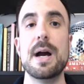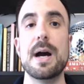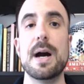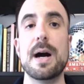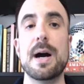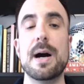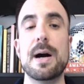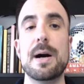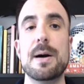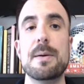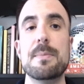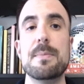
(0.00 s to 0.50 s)

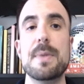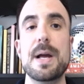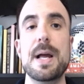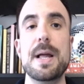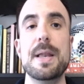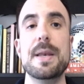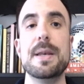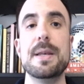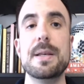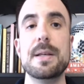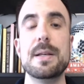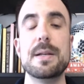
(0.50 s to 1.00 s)

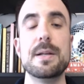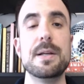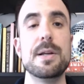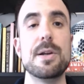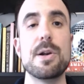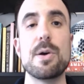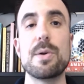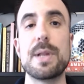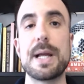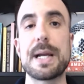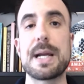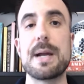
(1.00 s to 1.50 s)

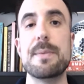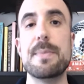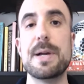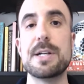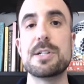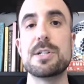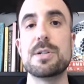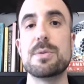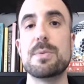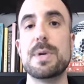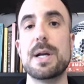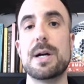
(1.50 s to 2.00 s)
Like I
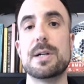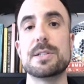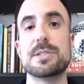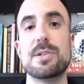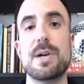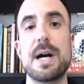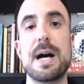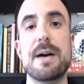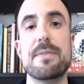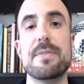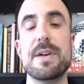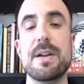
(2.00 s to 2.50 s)
mentioned, we also
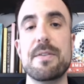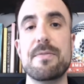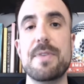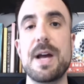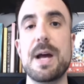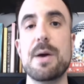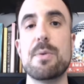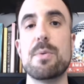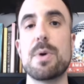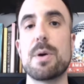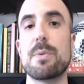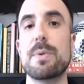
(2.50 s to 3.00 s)
have an
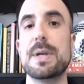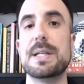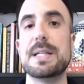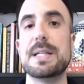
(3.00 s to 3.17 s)
event where we